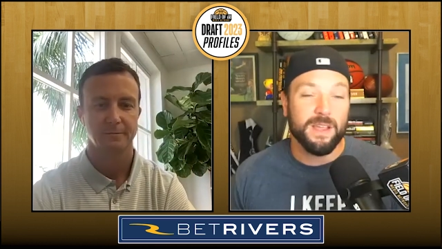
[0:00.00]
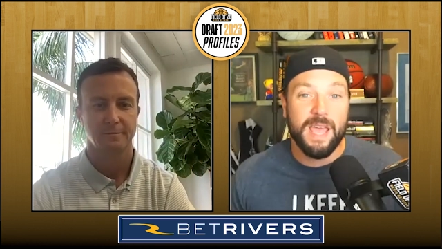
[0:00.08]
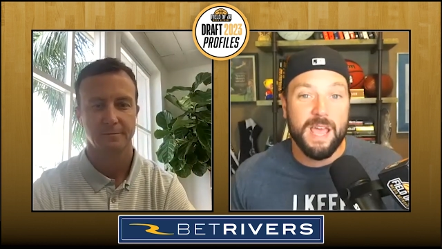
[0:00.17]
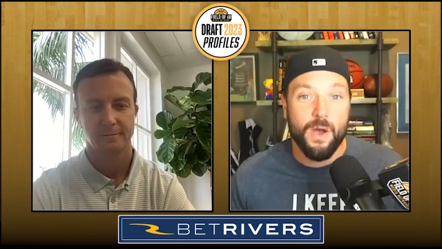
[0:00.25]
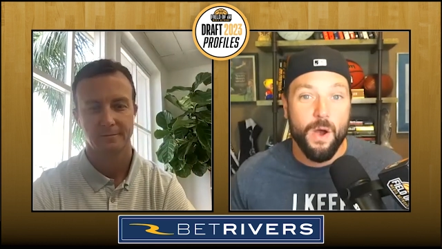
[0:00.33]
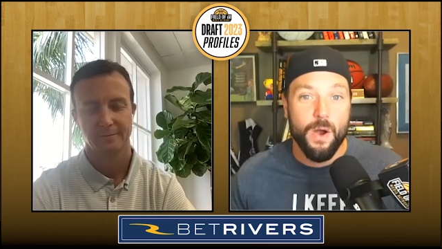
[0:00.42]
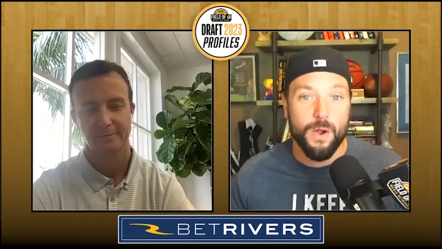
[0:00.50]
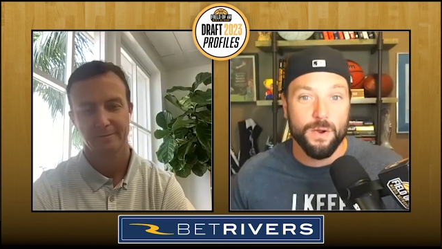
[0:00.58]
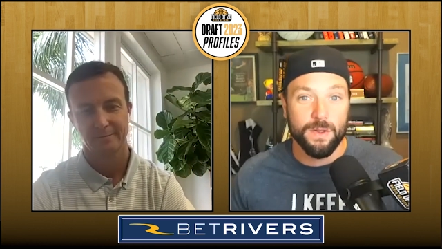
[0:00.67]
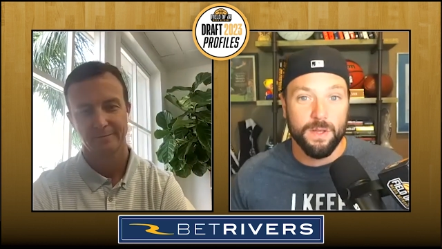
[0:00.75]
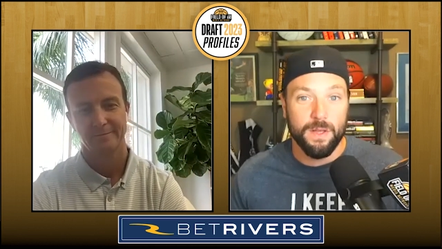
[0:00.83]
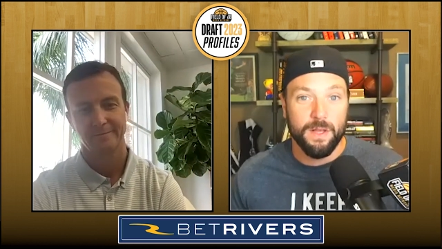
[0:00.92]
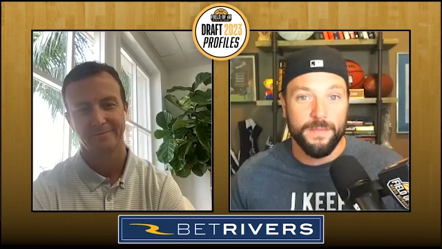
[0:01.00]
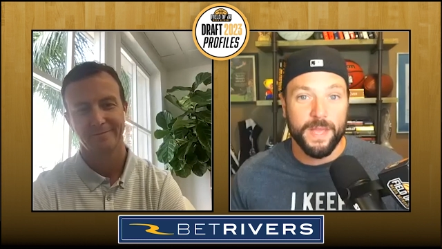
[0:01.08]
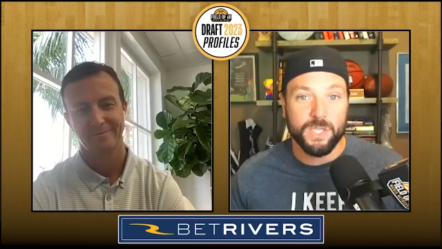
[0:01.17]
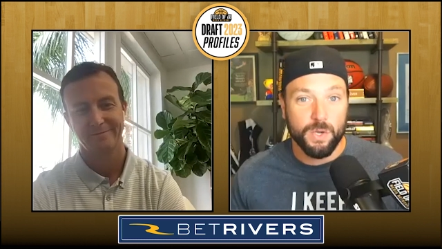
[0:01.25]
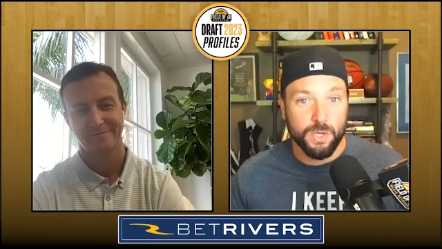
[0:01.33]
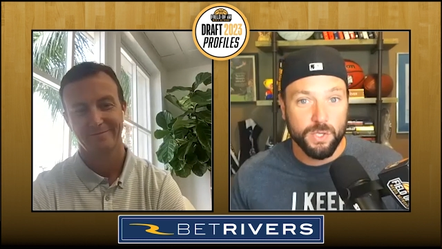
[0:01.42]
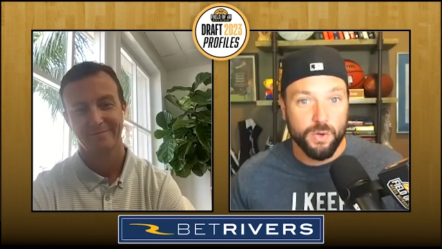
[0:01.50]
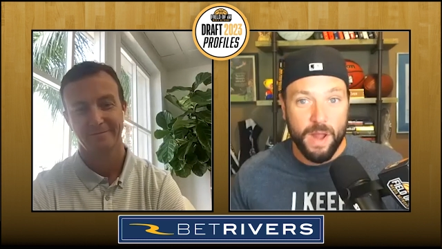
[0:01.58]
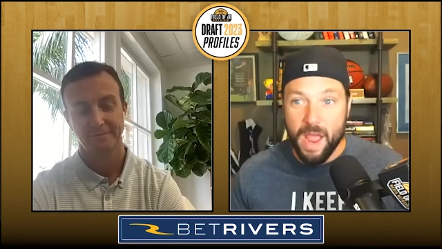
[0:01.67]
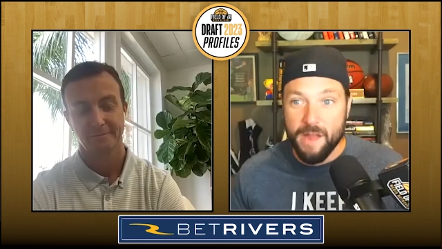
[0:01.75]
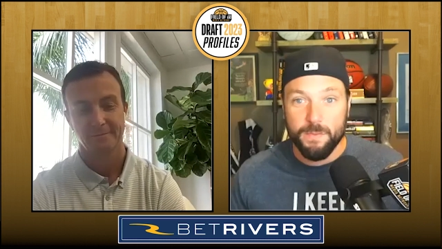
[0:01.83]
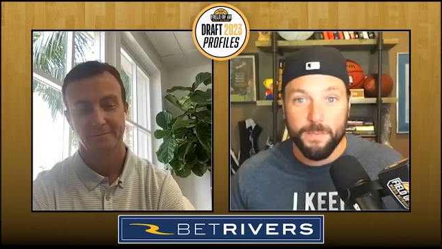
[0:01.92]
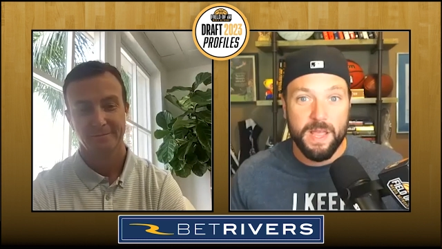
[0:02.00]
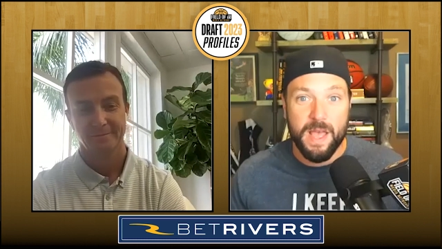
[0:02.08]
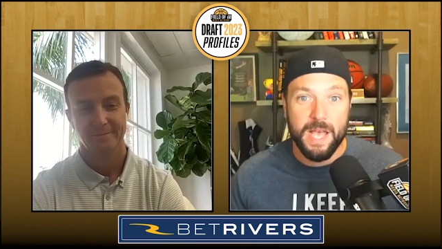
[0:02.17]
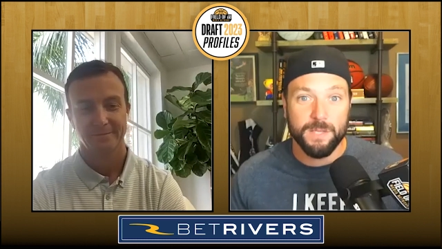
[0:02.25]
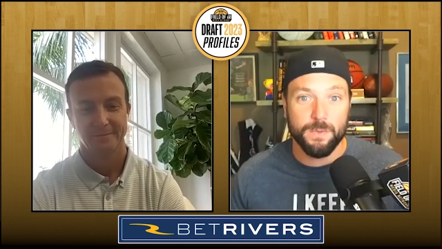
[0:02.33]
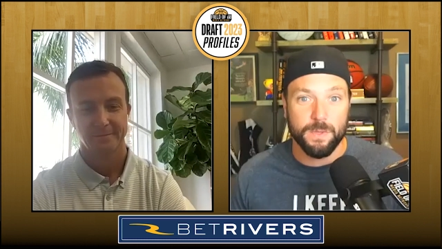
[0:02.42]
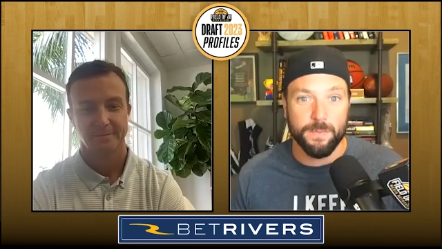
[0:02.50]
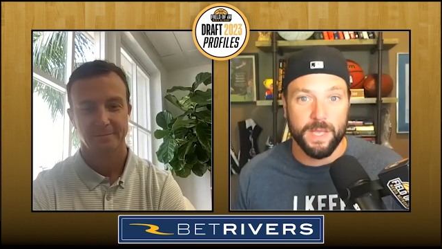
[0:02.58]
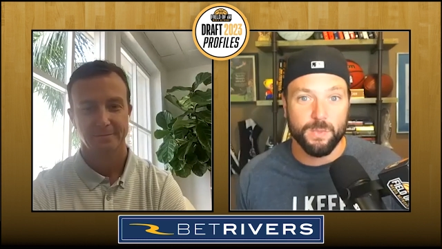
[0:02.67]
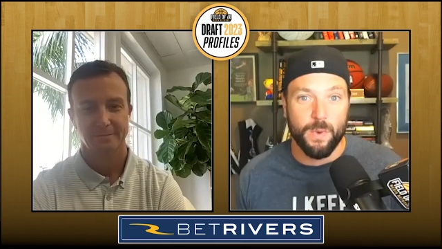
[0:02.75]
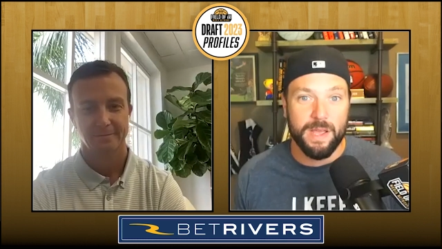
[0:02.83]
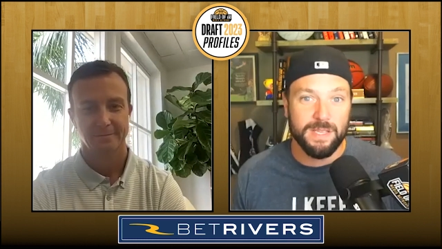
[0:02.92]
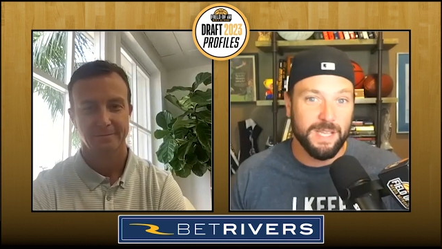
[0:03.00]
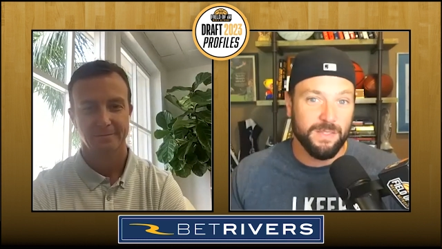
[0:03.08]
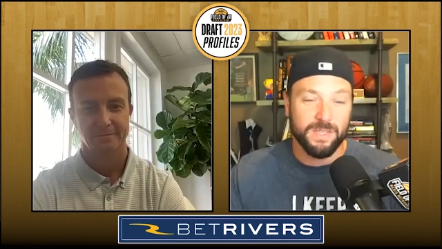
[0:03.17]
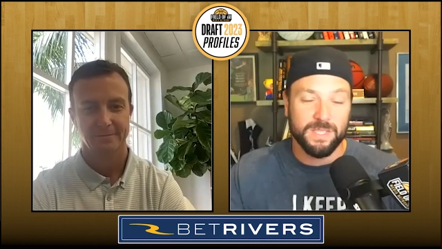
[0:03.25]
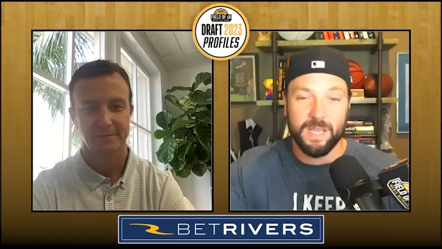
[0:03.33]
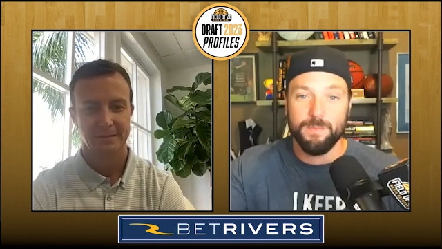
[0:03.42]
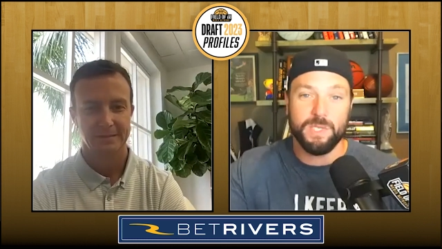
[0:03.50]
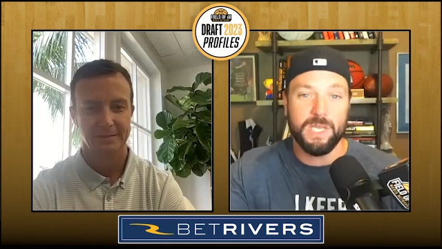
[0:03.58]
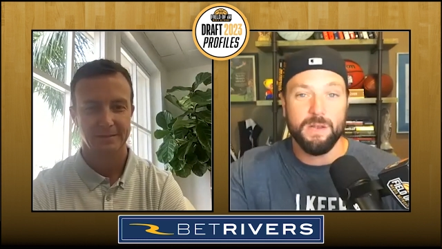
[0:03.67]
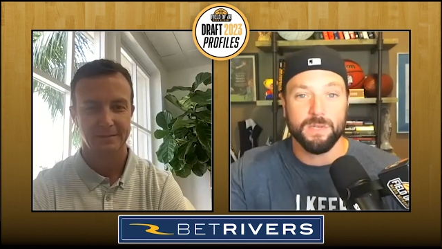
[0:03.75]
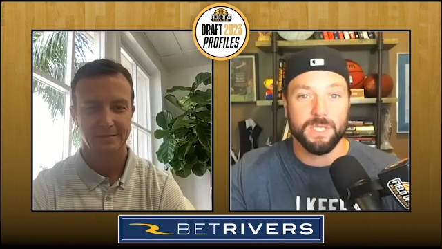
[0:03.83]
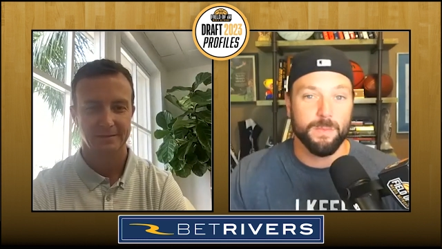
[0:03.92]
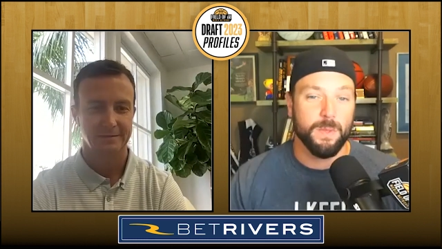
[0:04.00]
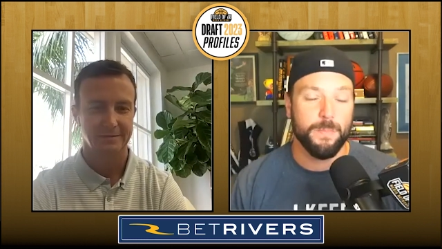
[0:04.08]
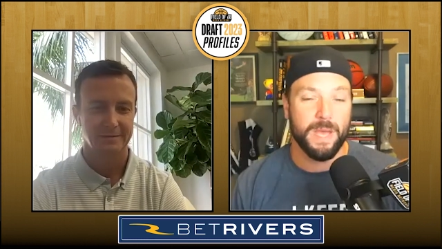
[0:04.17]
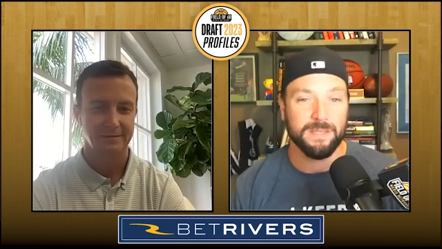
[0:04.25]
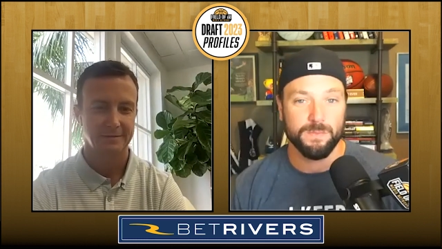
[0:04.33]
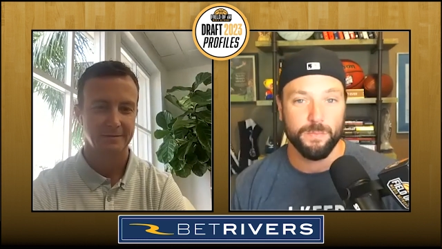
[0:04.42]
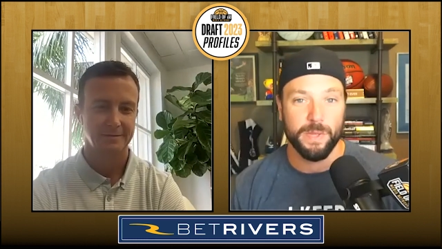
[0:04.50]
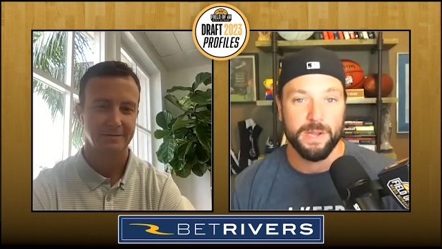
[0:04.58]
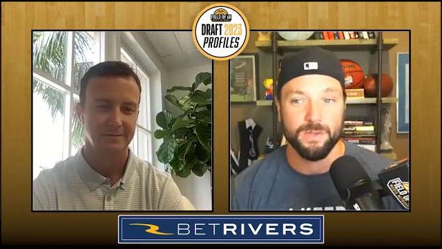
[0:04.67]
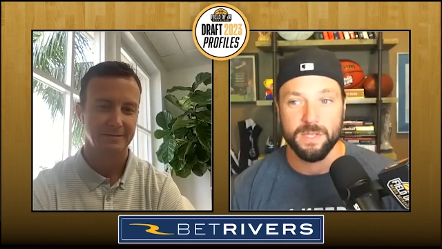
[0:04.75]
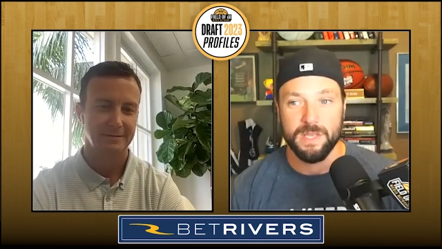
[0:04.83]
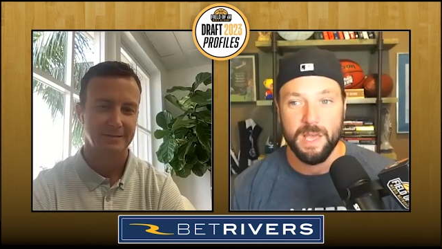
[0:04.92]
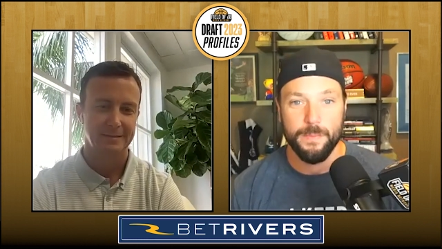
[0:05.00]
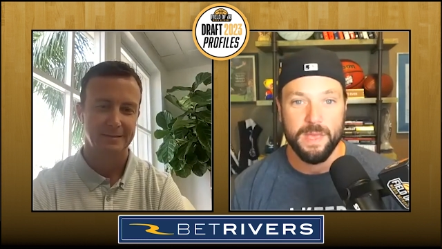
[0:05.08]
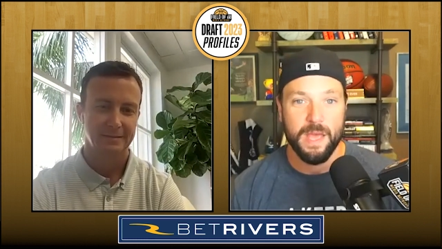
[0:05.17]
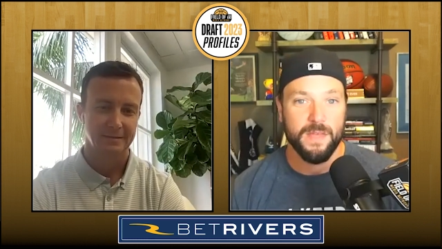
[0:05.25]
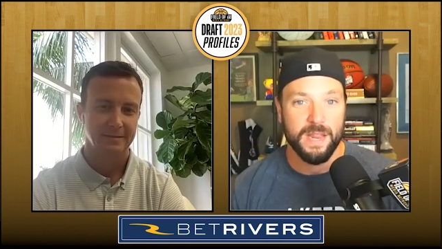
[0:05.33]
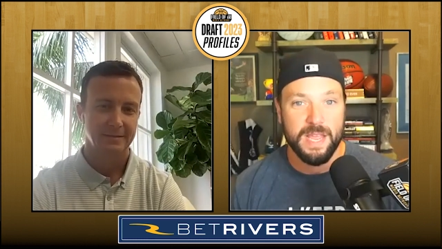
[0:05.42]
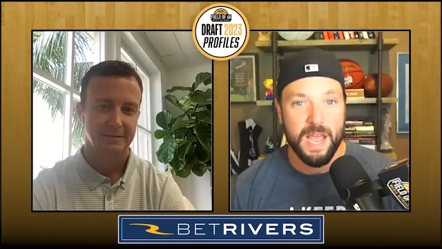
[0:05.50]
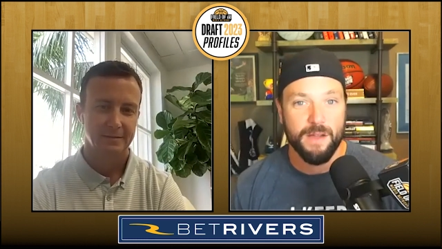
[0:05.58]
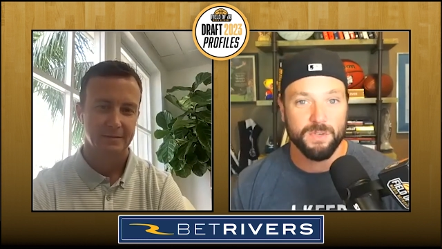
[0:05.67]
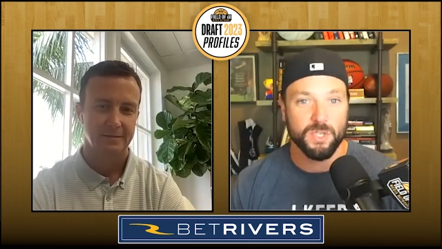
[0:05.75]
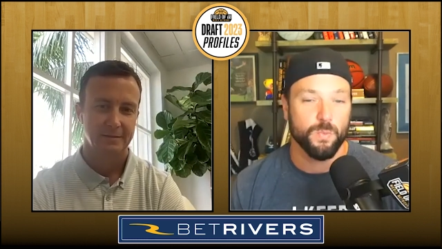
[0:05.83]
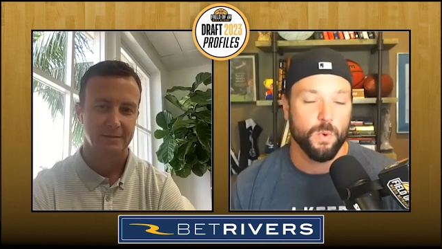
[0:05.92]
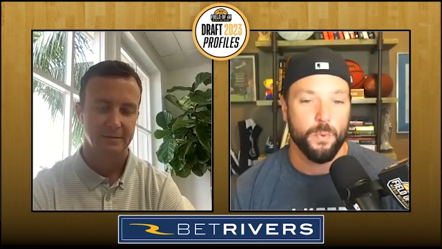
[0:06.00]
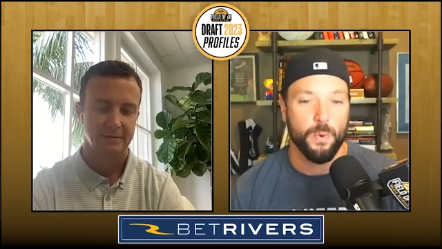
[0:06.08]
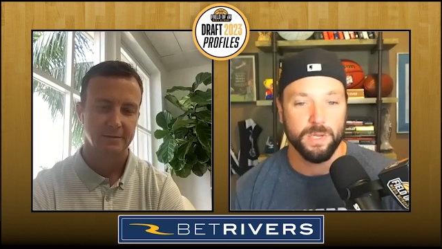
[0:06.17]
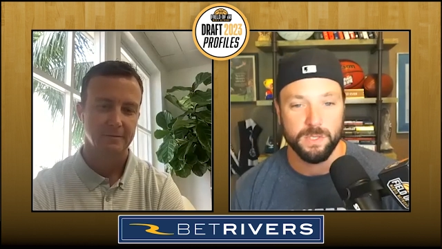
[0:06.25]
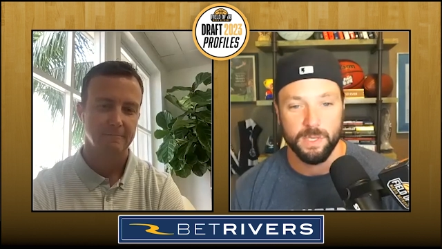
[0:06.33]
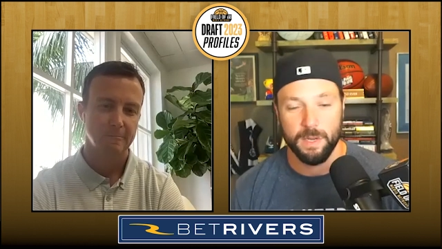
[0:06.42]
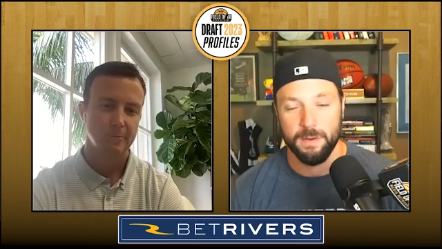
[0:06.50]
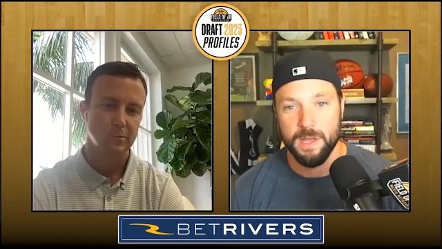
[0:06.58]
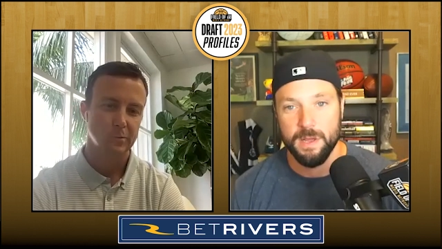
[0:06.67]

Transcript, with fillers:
Speaker 1: can't guard. That's a concern everybody has with him. That's why he's not the same tier as some of the best players in the NBA that he averages more points than.